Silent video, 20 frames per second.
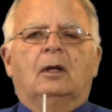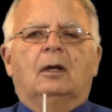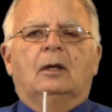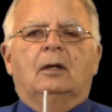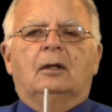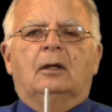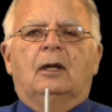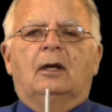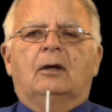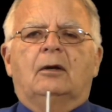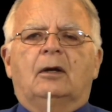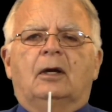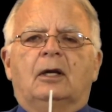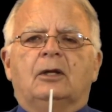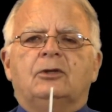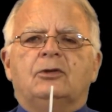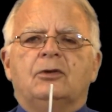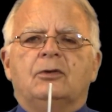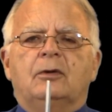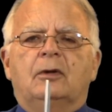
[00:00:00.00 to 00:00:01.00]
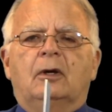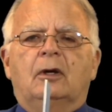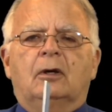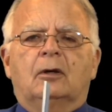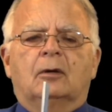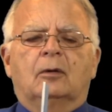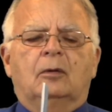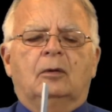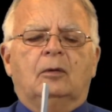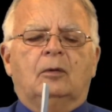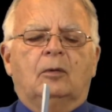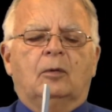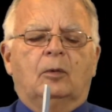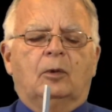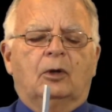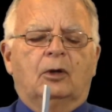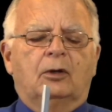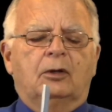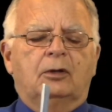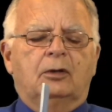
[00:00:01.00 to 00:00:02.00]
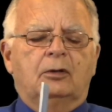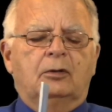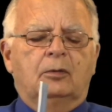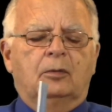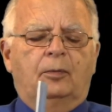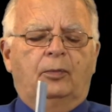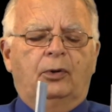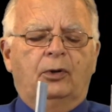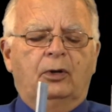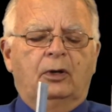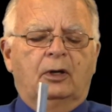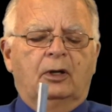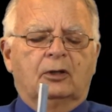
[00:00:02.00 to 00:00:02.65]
Now, as you know, we're going to put a